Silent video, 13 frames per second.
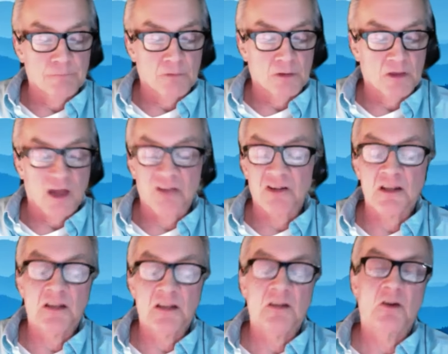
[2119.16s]

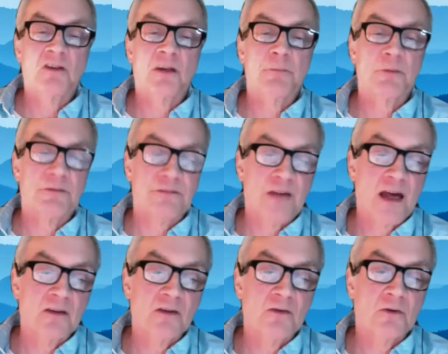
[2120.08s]
gasoline goes up in
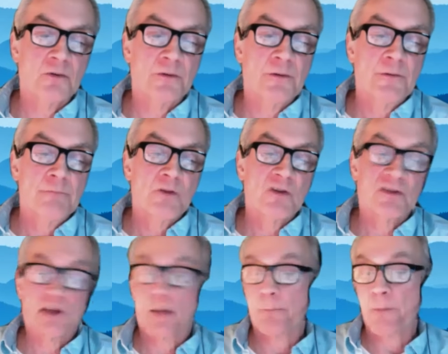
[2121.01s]
value, you
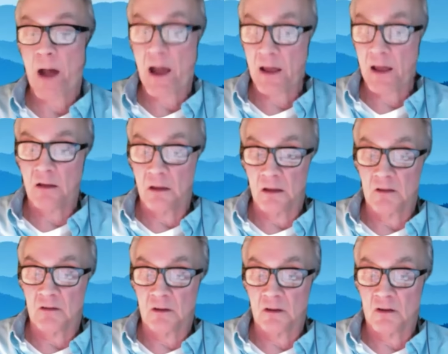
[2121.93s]
stop buying
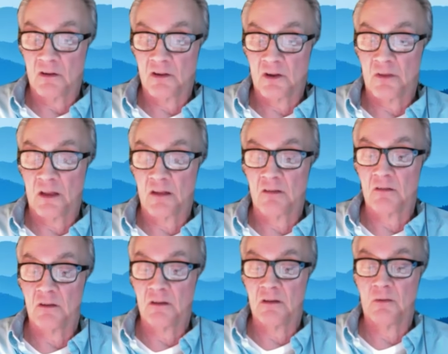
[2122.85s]
it, so that
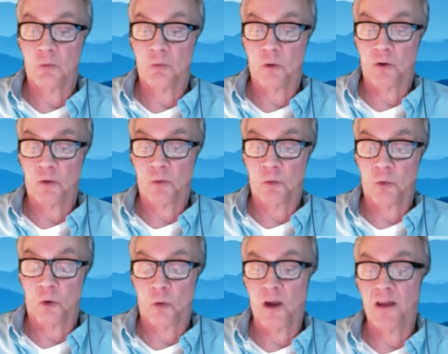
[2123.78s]
we're
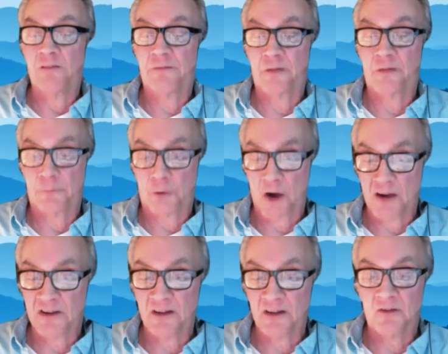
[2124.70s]
waiting for the
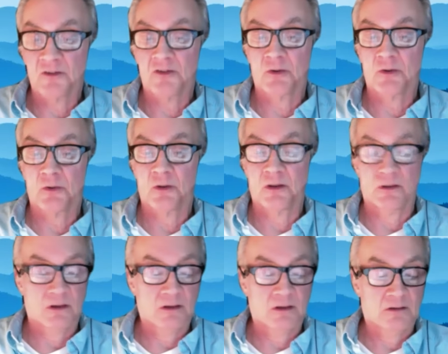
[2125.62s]
price signal to
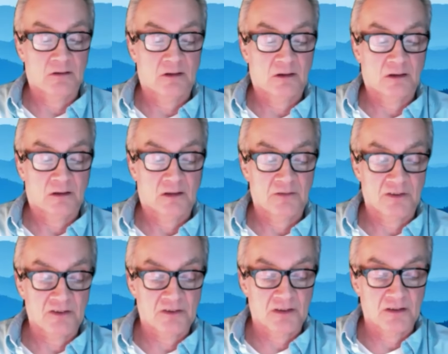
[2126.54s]
give
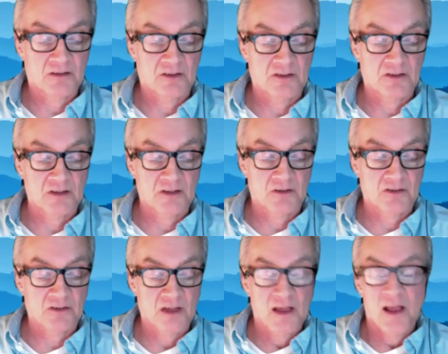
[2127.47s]
us the
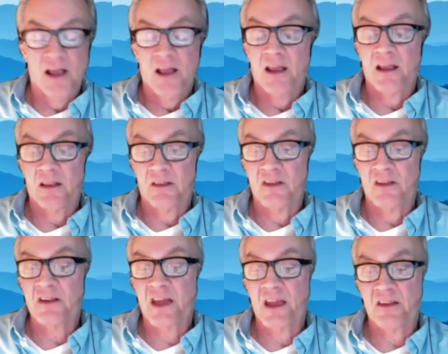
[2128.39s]
signals. In
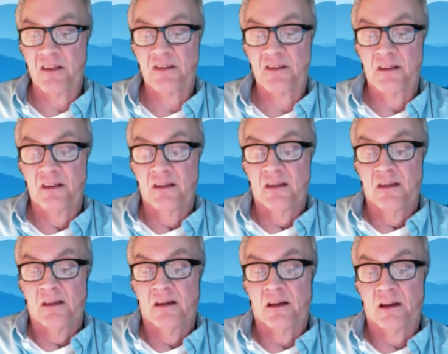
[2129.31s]
this case,
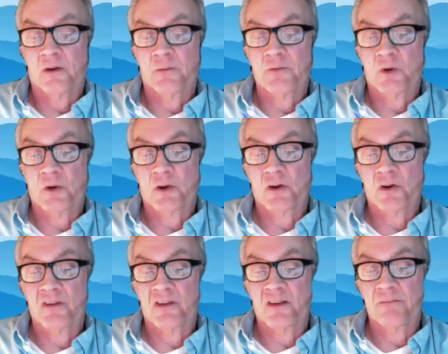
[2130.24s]

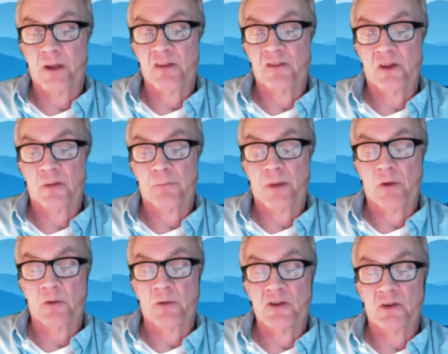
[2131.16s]
cryptocurrencies based on
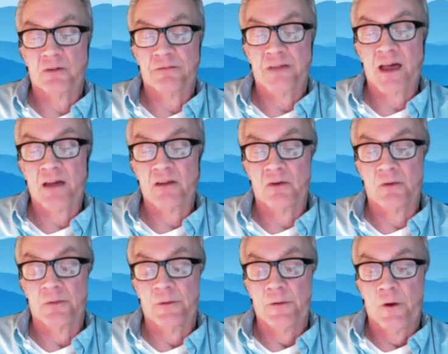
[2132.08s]
bioregional
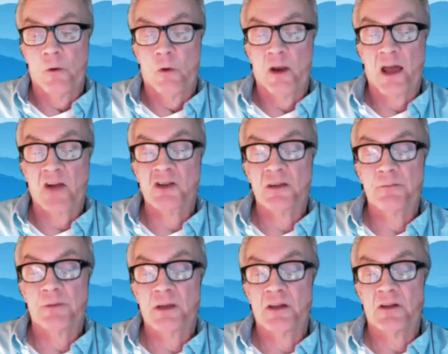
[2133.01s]
value would actually
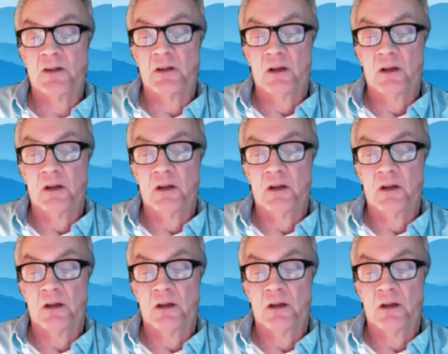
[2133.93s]
be